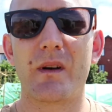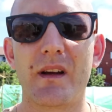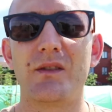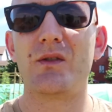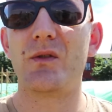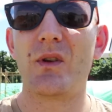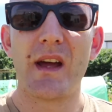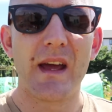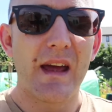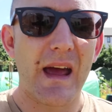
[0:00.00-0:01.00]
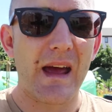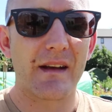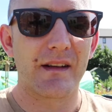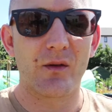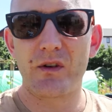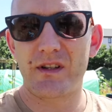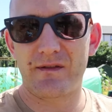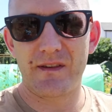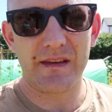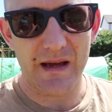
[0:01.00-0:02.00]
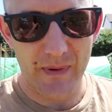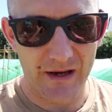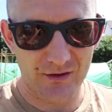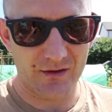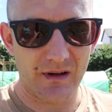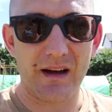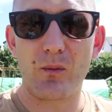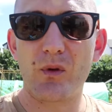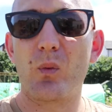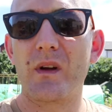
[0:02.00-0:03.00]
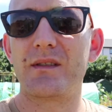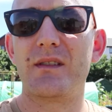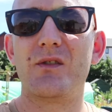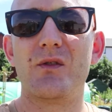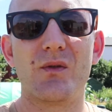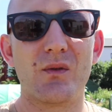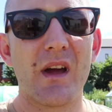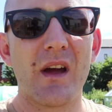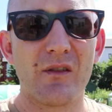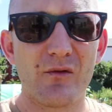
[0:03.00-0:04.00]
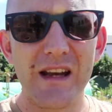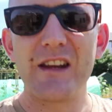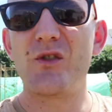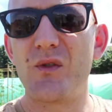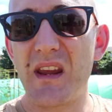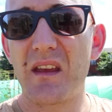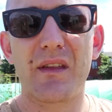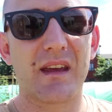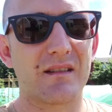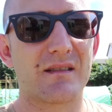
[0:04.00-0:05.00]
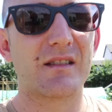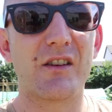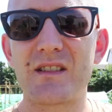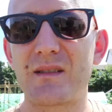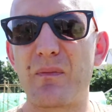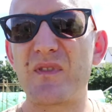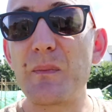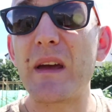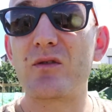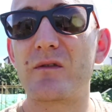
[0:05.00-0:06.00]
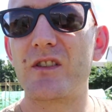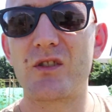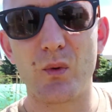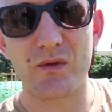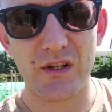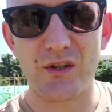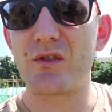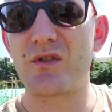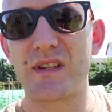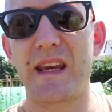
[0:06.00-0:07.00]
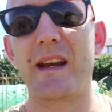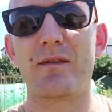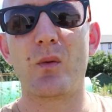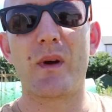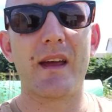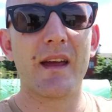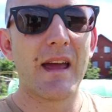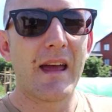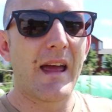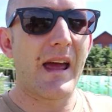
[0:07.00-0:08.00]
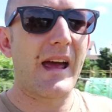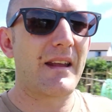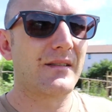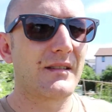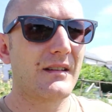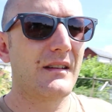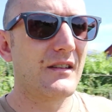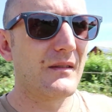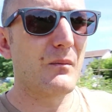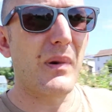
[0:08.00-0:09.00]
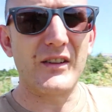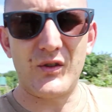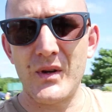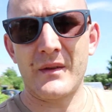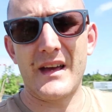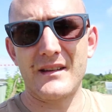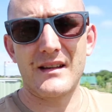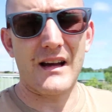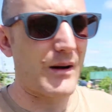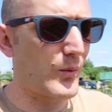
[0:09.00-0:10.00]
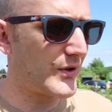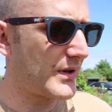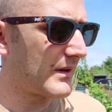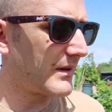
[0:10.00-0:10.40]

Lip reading: what I do. And in order to feed that passion, I would want to do really unique things, special vegetables that you don't just get everywhere. And by doing that, I would